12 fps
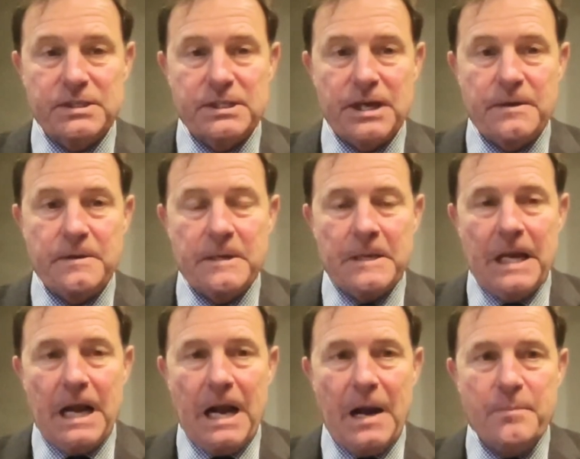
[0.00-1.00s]
So
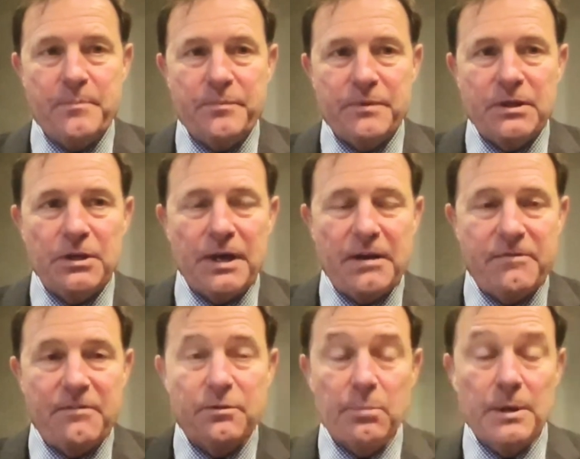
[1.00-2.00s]
if
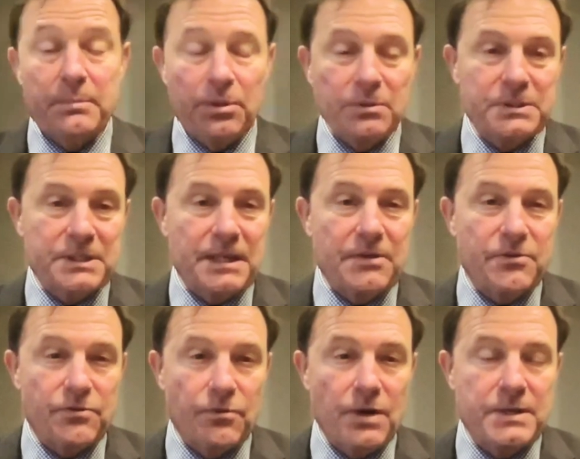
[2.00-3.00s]
everybody pulls together
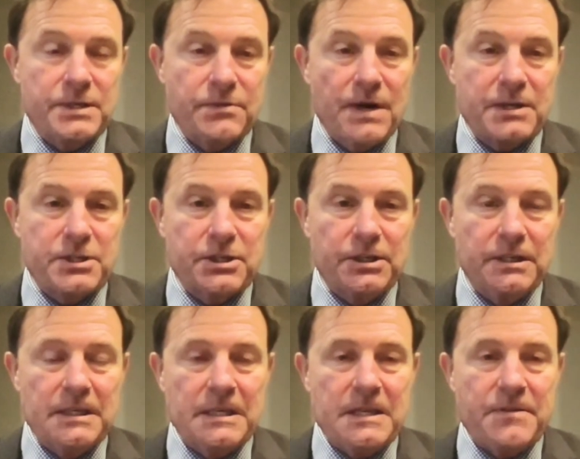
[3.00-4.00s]
in the right direction,
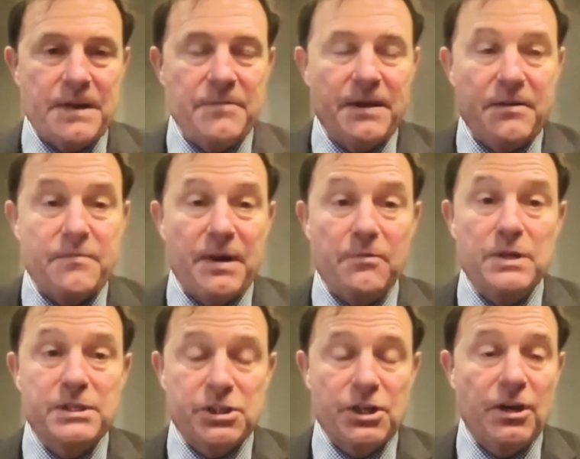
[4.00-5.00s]
then there
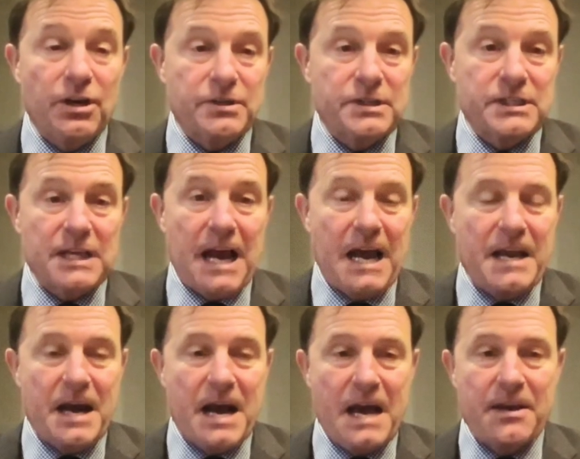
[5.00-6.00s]
is chance,
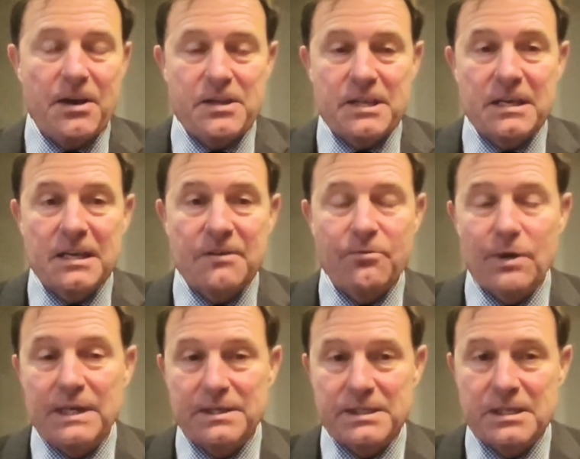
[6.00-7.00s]
and I think if we
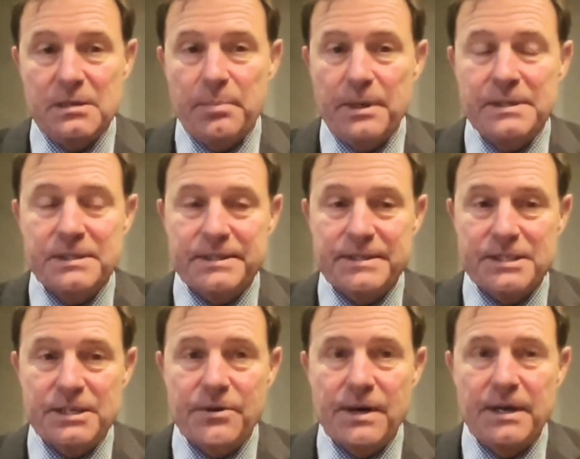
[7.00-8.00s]
can see peace in
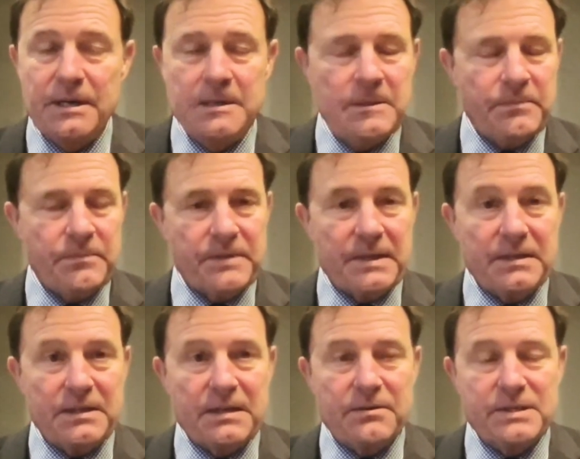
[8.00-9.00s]
Syria,
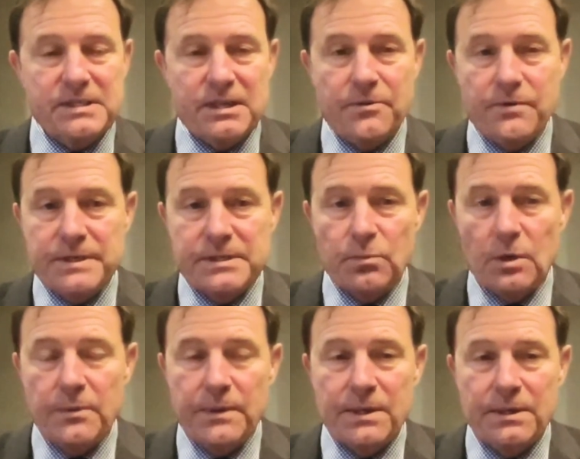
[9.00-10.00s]
that there is no reason why
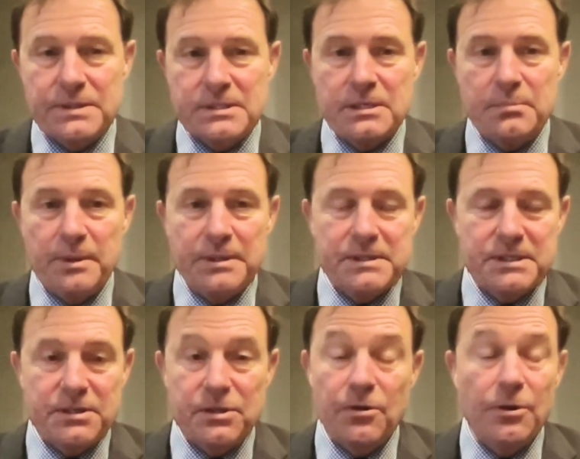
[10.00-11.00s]
we can't see peace
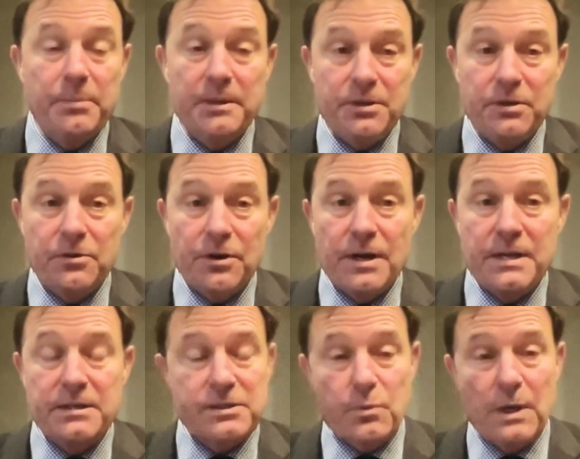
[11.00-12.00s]
in Europe, in Ukraine
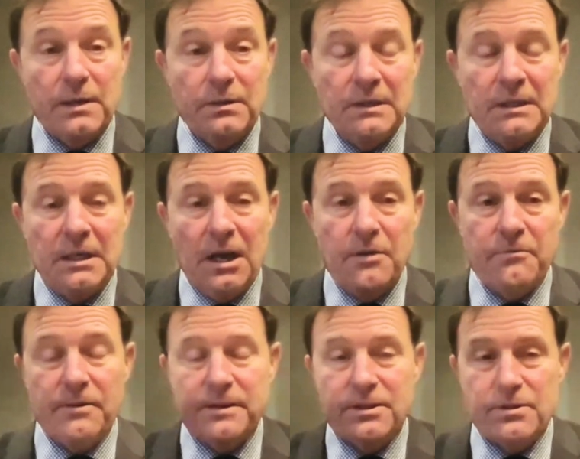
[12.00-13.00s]
as well,
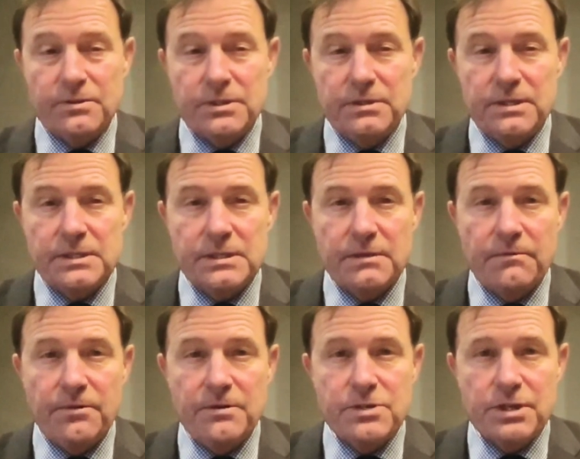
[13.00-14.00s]
hopefully in the not too distant
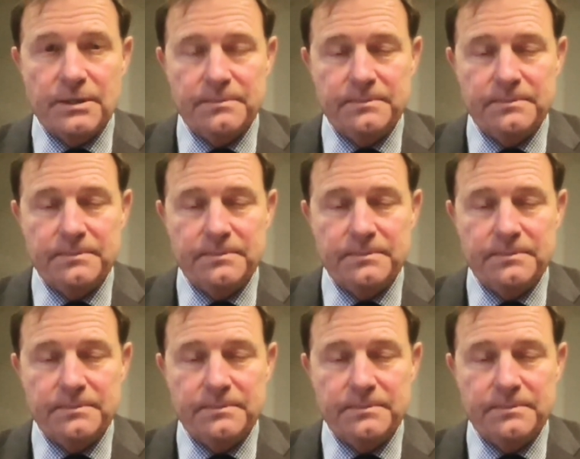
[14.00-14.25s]
future.